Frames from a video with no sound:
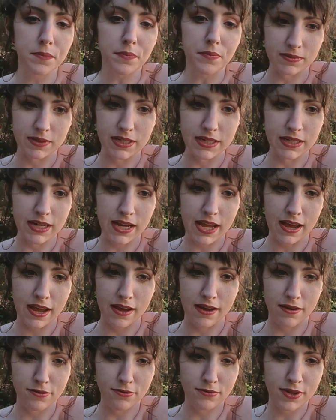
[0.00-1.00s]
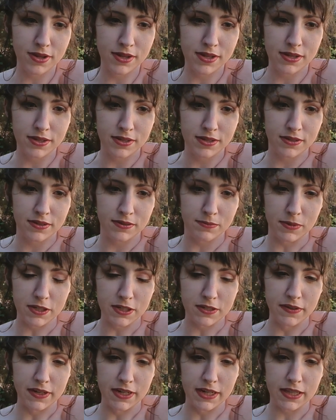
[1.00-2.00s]
We didn't have
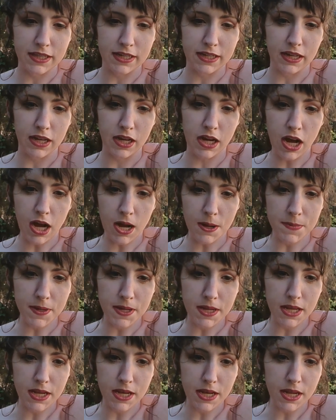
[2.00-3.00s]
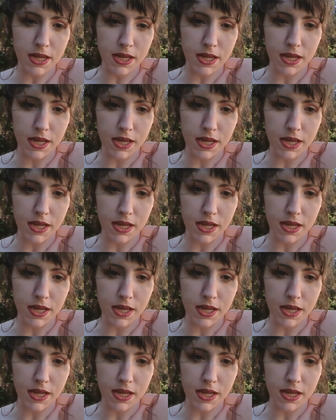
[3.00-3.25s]
much of anything in common.